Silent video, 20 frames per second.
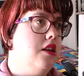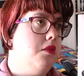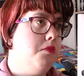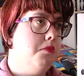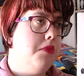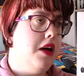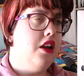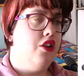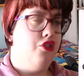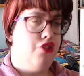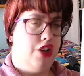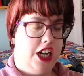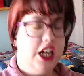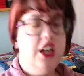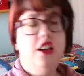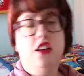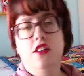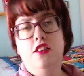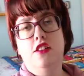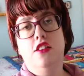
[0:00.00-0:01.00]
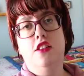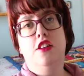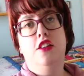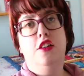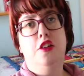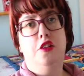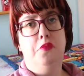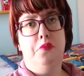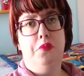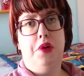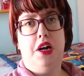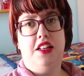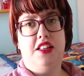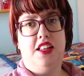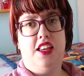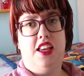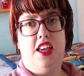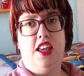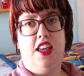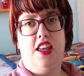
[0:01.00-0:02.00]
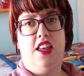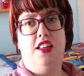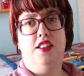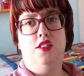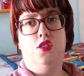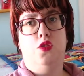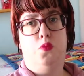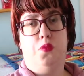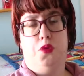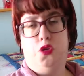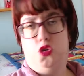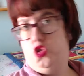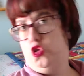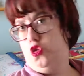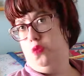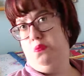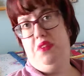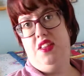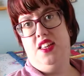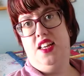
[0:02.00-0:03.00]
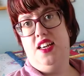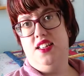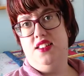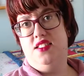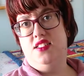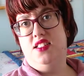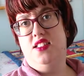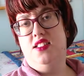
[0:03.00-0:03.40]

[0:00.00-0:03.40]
Mallory, but he is supposed to be dead.